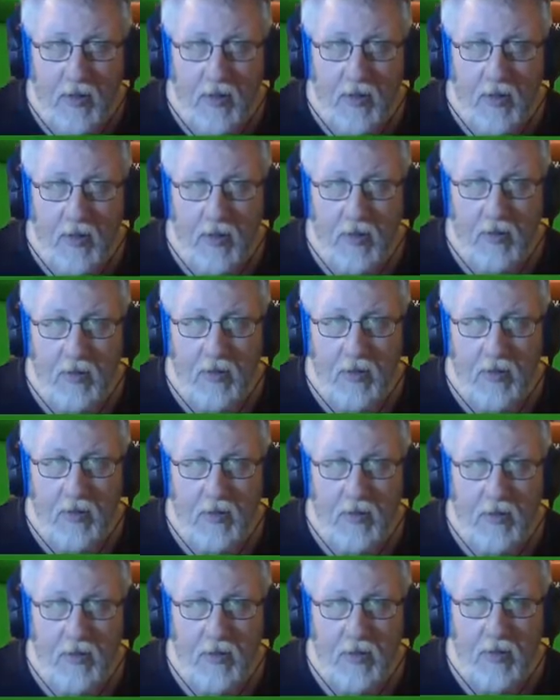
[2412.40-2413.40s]
Oh
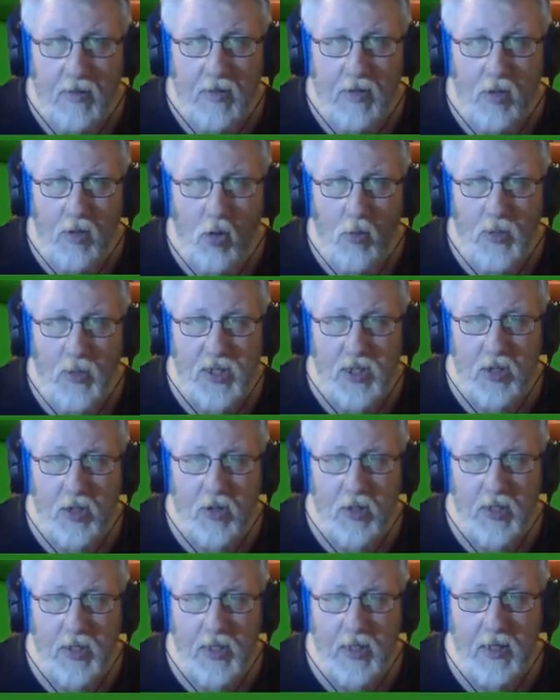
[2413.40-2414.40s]
no, I almost
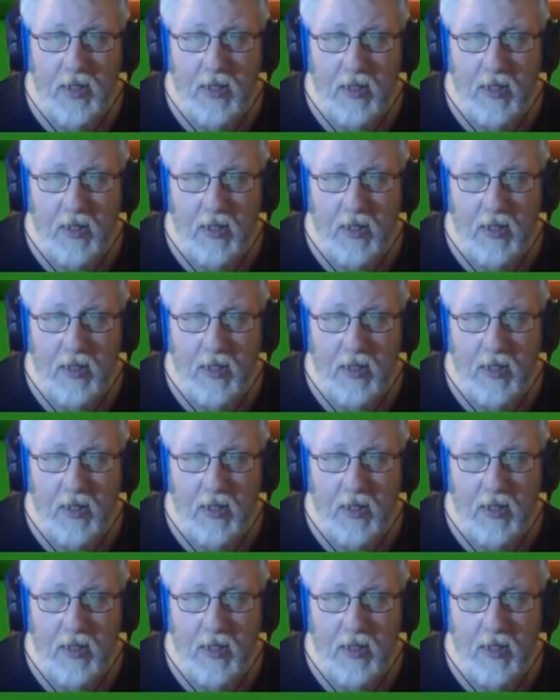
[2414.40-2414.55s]
got there.